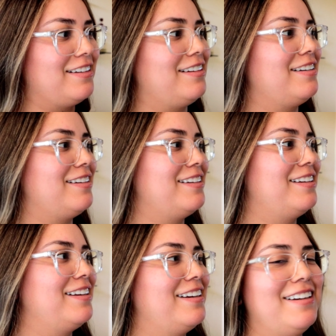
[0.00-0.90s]
Look at
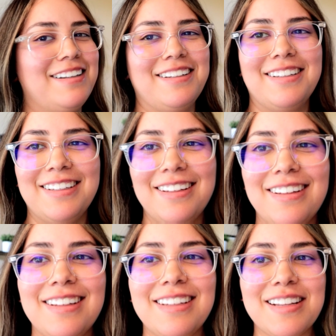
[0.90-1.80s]
you. New,
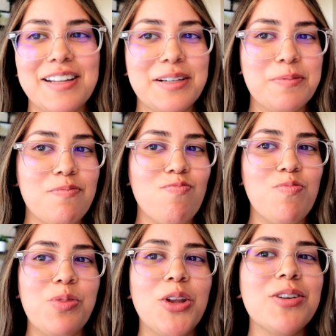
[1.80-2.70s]
new
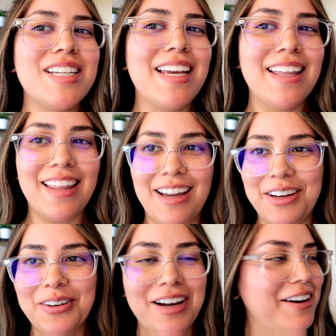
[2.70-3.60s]
color teeth. New teeth and
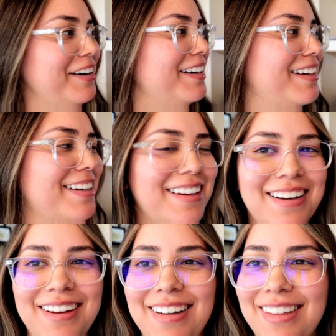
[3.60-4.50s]
new hair.
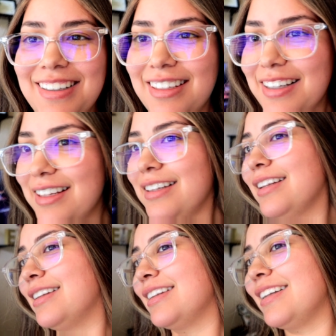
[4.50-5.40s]
Are you leaving
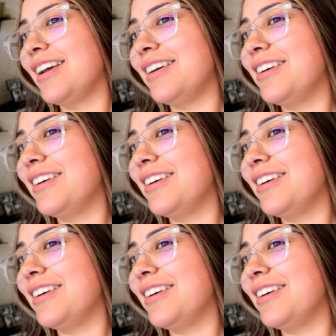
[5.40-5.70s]
me? No.